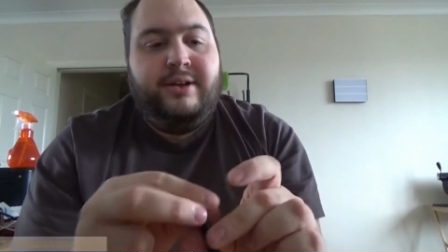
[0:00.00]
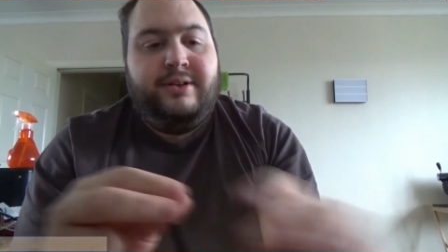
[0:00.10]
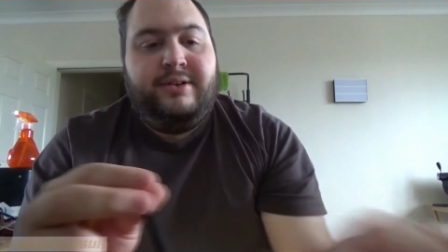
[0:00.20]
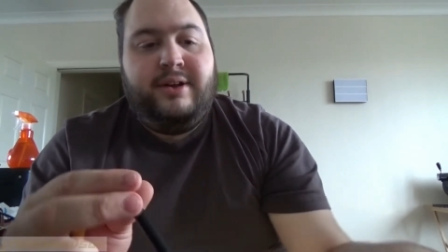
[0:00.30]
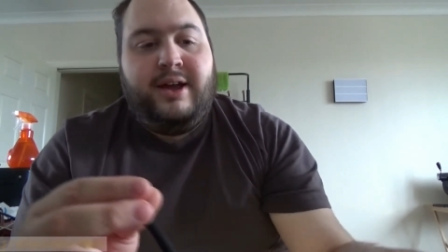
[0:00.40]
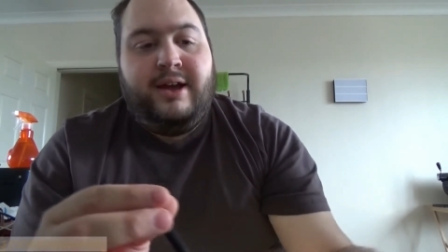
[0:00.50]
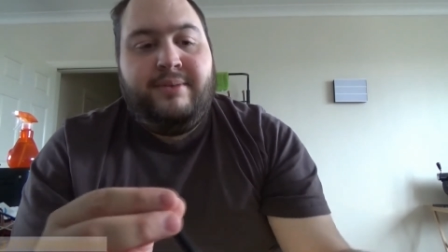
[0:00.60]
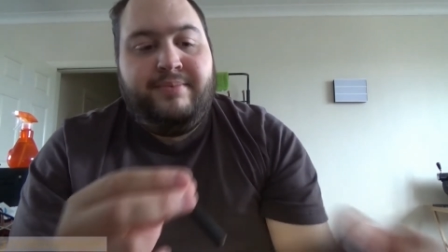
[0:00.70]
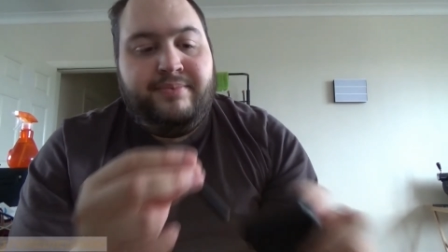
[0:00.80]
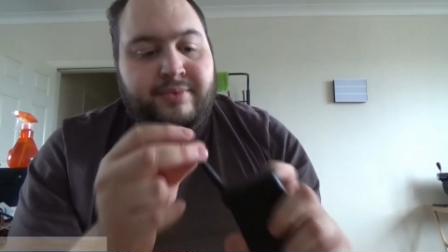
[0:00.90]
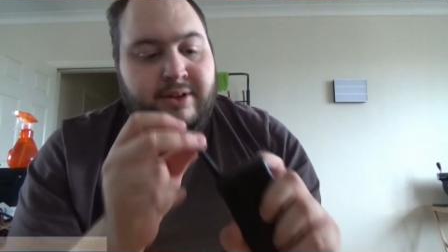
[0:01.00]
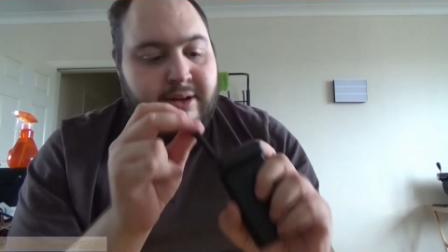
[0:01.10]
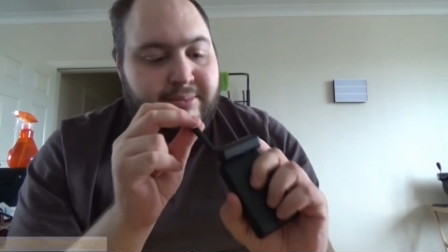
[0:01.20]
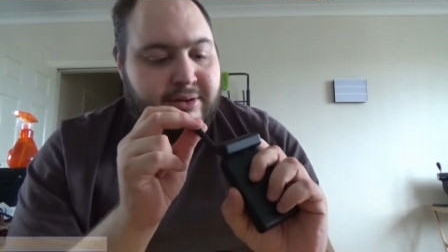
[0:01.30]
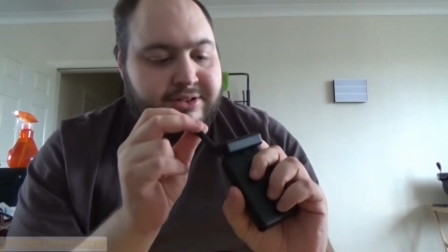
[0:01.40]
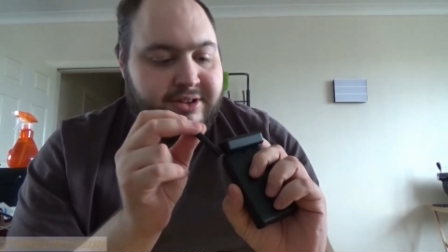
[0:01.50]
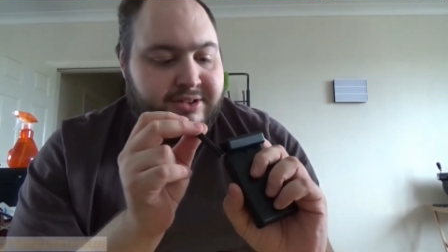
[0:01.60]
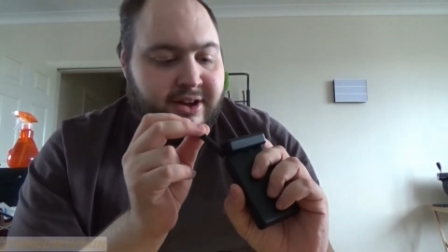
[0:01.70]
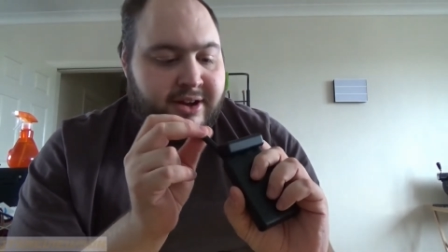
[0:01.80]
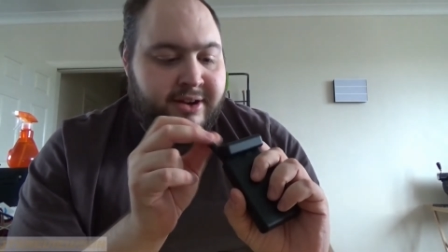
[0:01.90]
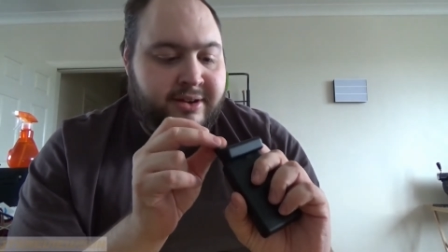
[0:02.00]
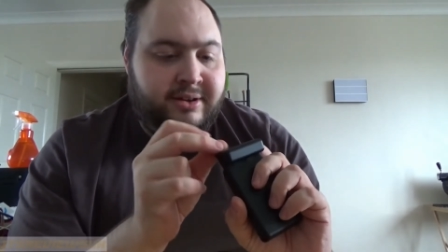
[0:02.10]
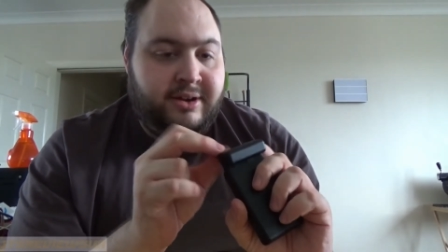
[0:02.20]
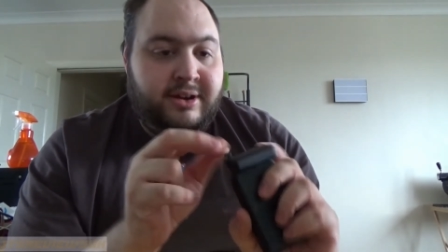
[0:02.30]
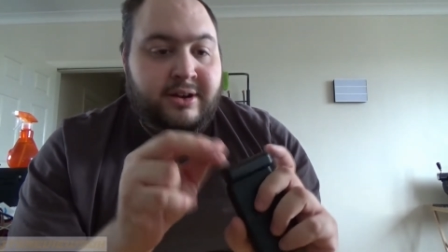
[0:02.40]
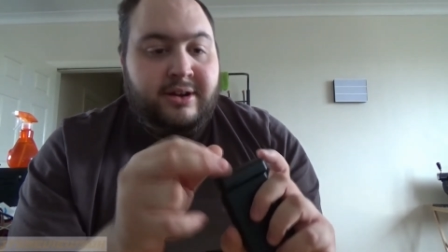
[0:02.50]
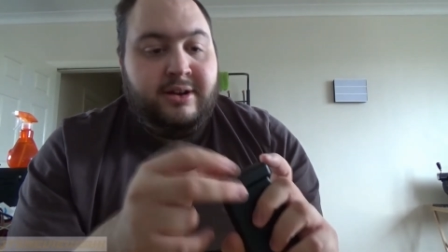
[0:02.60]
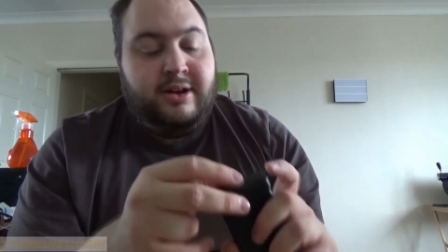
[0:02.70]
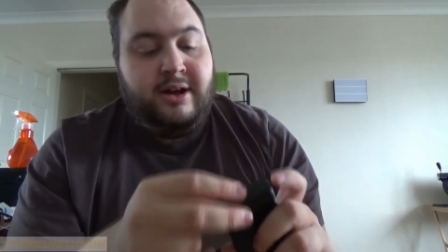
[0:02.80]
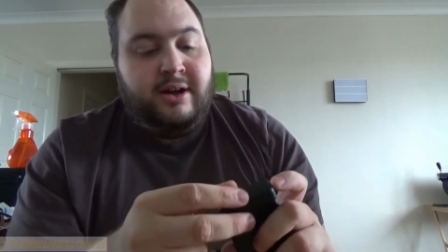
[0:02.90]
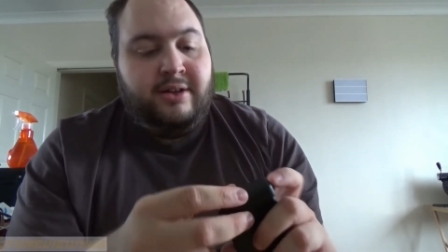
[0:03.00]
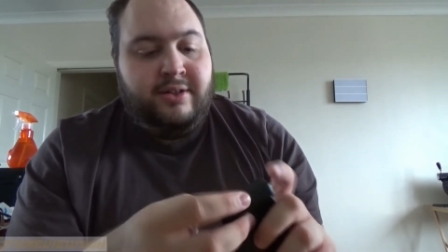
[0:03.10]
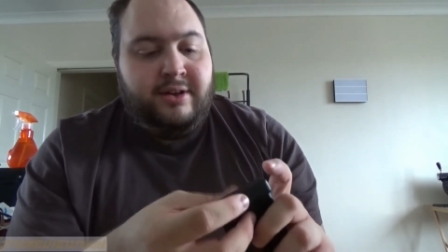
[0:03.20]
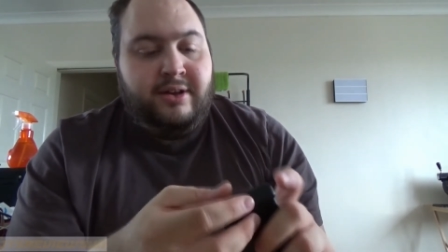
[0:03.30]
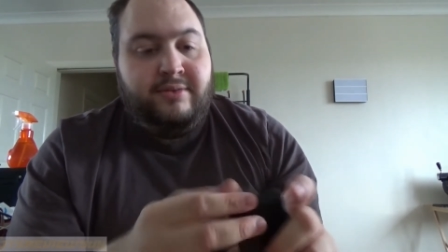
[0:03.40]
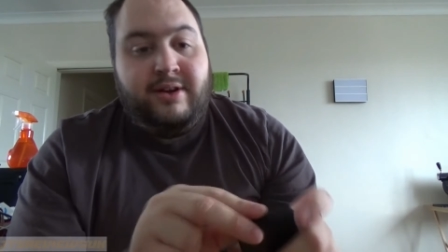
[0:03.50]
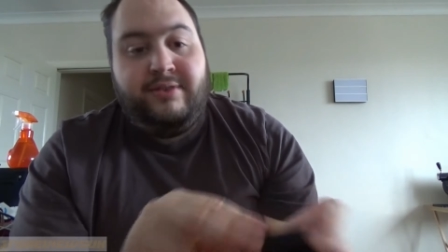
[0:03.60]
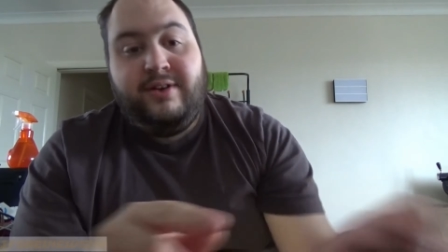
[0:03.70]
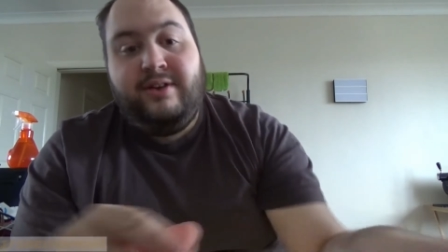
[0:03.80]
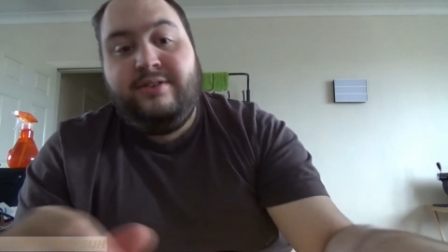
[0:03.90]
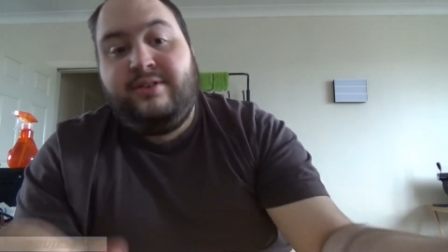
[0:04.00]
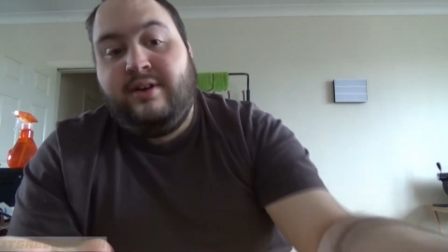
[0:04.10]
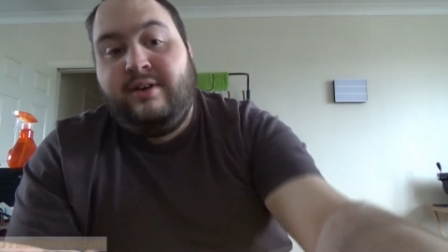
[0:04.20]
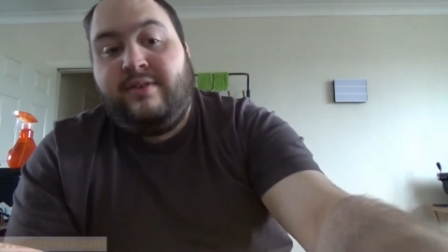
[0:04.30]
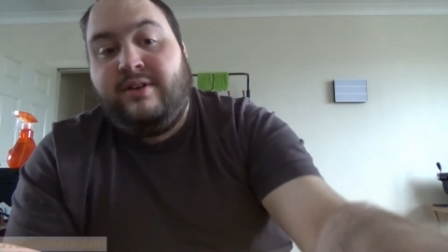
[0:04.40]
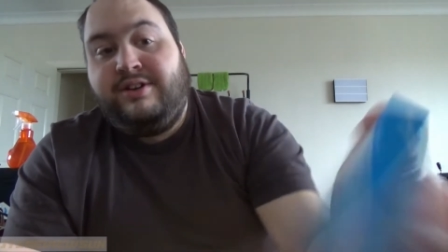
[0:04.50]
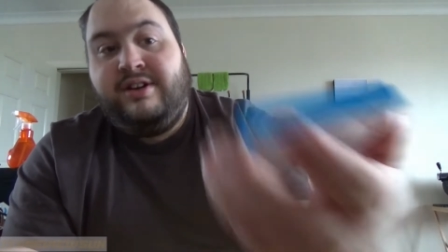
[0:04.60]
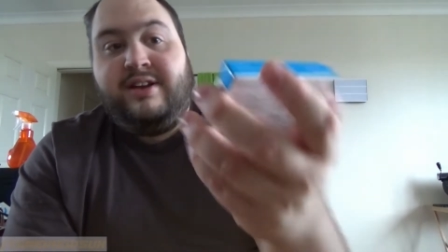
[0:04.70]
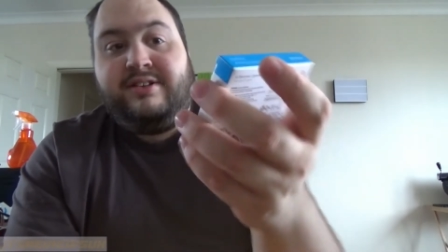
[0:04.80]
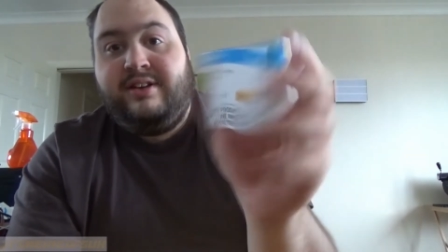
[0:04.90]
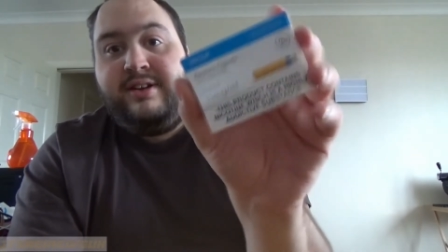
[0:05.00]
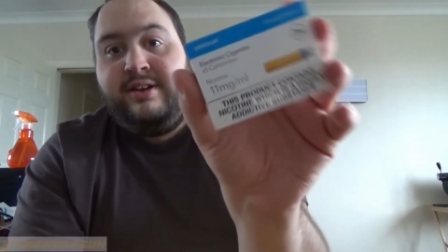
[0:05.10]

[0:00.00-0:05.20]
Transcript: So yeah, box design on the refills are very generic,